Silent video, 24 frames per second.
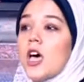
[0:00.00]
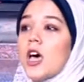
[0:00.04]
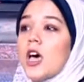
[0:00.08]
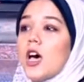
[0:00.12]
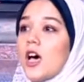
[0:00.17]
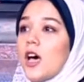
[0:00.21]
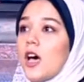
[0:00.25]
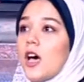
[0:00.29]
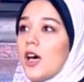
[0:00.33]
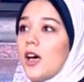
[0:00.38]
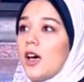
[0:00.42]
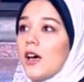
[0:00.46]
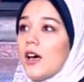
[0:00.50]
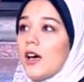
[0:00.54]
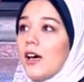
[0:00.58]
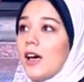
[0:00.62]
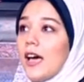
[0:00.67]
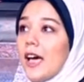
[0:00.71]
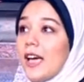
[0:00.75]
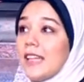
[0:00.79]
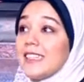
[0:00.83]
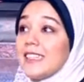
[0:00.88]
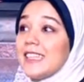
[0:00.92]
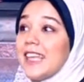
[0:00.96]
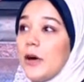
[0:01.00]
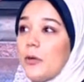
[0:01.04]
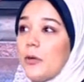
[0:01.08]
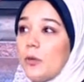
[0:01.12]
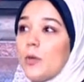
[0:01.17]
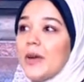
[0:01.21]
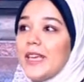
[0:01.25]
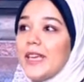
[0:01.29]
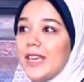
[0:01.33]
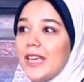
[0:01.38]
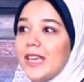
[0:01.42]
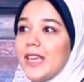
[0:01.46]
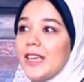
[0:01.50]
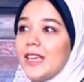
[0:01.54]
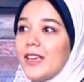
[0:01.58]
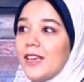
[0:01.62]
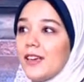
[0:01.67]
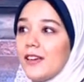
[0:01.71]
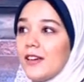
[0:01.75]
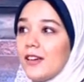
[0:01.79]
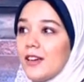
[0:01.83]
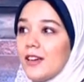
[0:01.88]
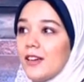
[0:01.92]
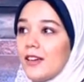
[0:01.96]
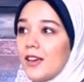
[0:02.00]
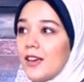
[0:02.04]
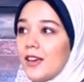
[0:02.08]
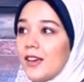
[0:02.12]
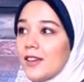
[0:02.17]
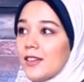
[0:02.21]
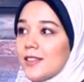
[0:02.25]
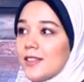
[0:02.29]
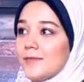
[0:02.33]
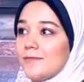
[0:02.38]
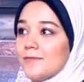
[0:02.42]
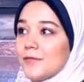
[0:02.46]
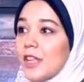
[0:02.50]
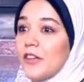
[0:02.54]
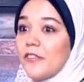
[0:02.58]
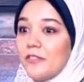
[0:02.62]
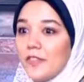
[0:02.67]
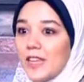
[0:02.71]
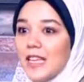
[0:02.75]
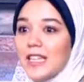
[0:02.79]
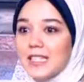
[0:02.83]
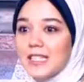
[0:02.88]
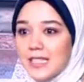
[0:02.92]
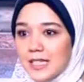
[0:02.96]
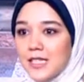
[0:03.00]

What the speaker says: and we feel